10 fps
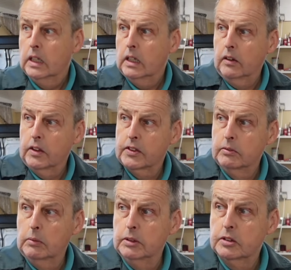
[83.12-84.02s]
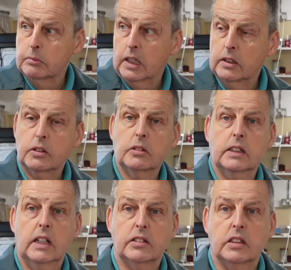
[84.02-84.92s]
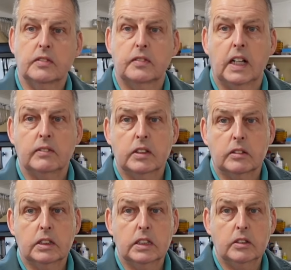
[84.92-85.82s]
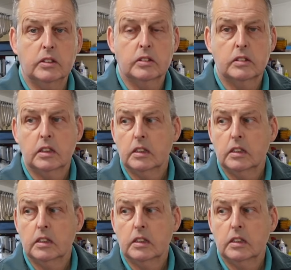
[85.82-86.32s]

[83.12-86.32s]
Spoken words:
on the thermometer by the door there, it says 5 degrees.